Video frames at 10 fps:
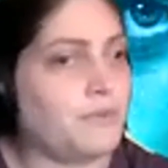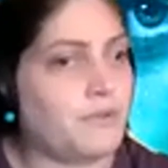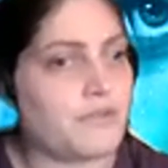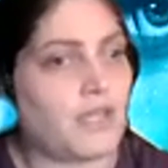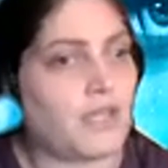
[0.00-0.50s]

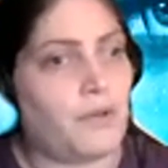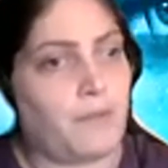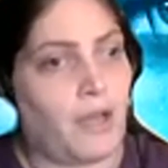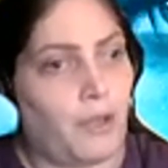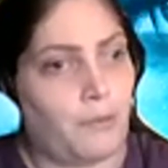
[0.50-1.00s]
so, I'm
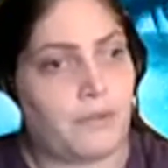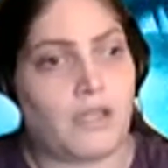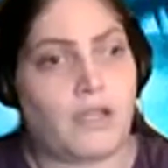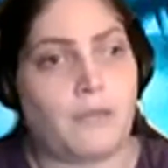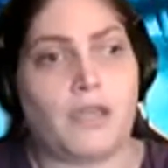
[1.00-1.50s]
hoping
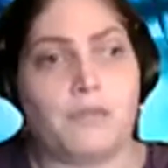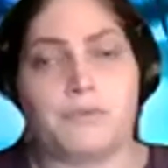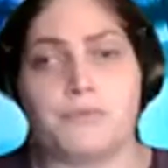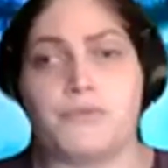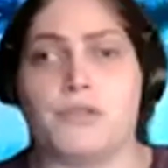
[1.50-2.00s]
that I'm
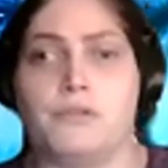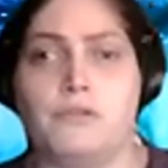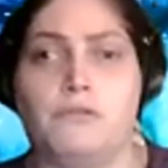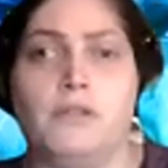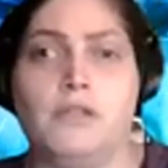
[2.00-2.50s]
able
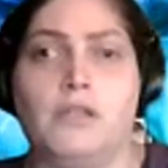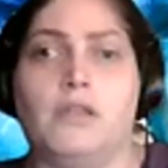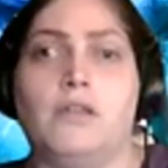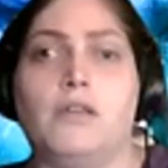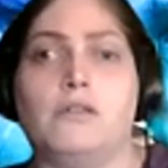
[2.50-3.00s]
to
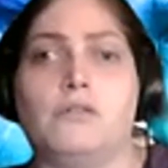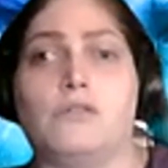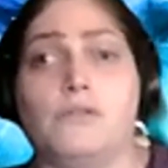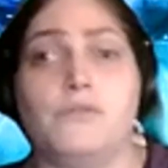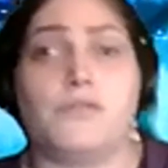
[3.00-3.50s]

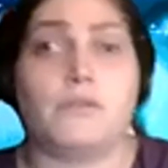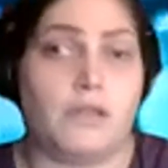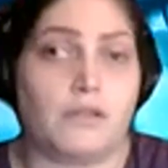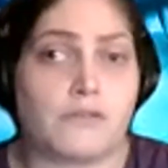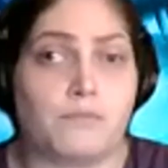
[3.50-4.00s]
do some
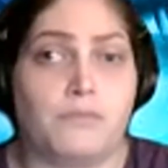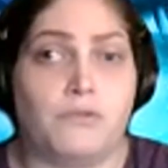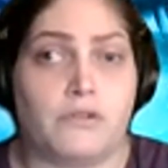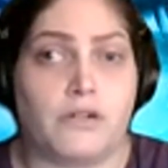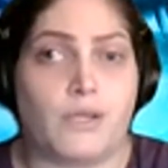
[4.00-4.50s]

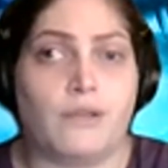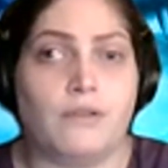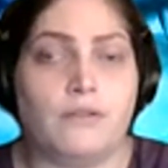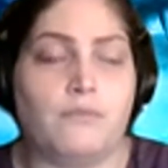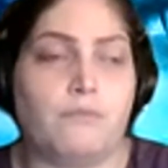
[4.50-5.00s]
exploring,
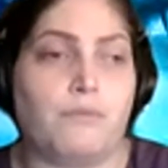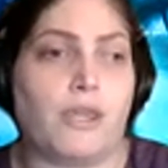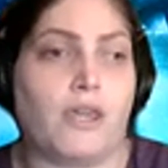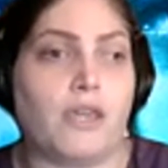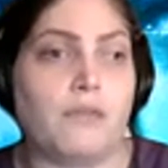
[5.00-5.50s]

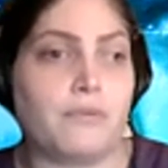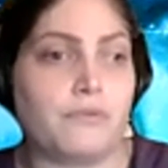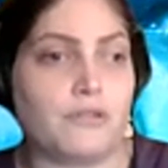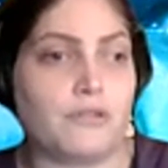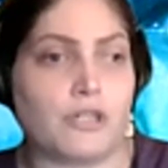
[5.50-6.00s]
be able
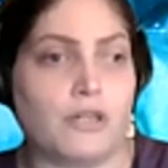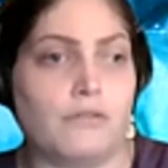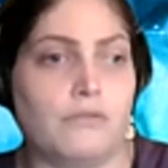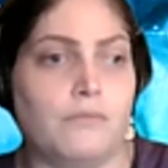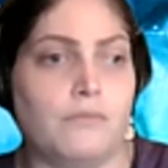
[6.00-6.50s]
to
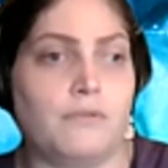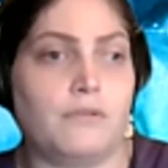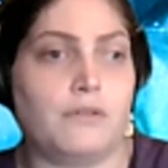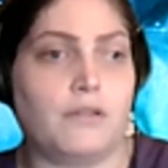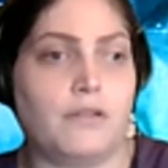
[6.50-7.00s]
show
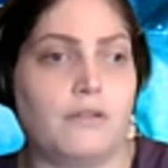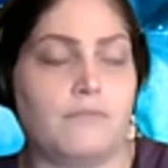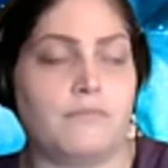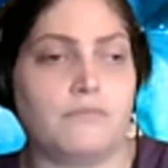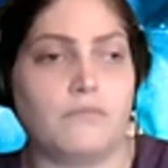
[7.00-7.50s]

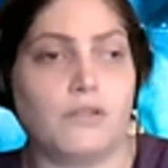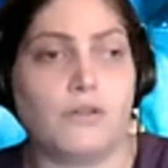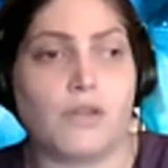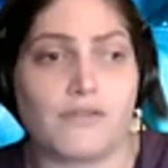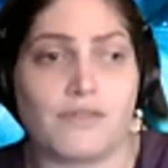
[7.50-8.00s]
you
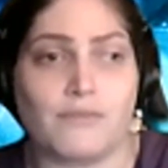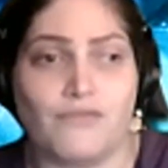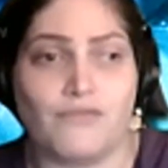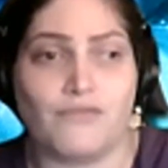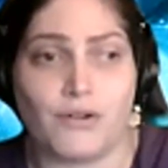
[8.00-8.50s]
guys some
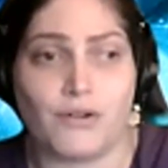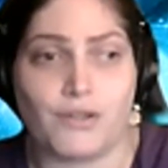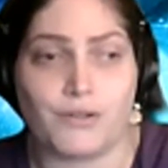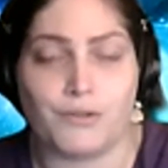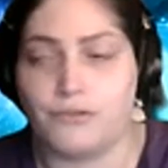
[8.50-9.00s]
very
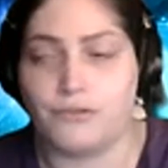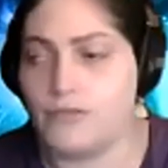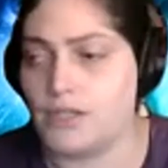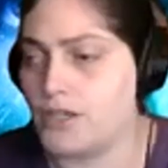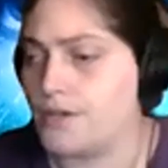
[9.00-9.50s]
cool
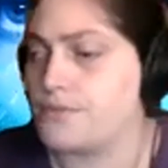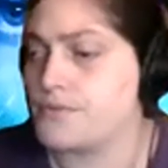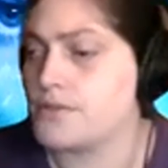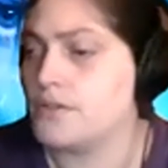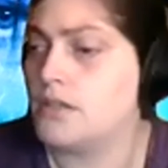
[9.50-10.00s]

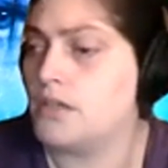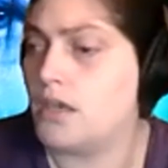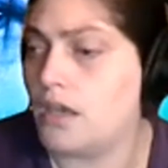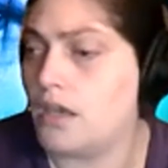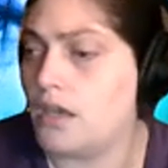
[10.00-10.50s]
videos,
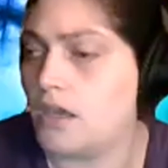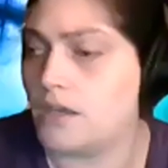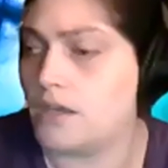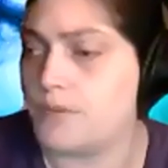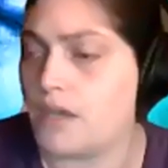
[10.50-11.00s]

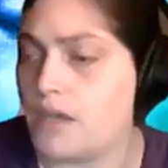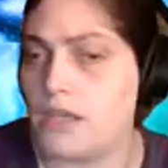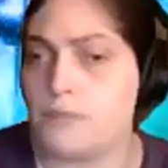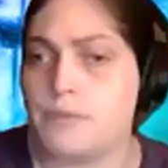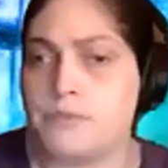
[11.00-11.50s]
and be
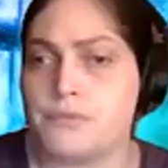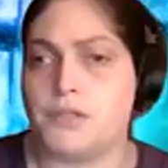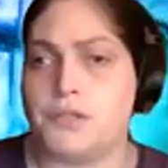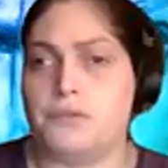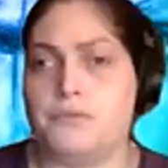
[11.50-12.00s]
able
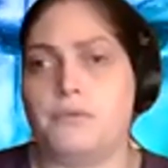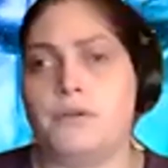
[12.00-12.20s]
to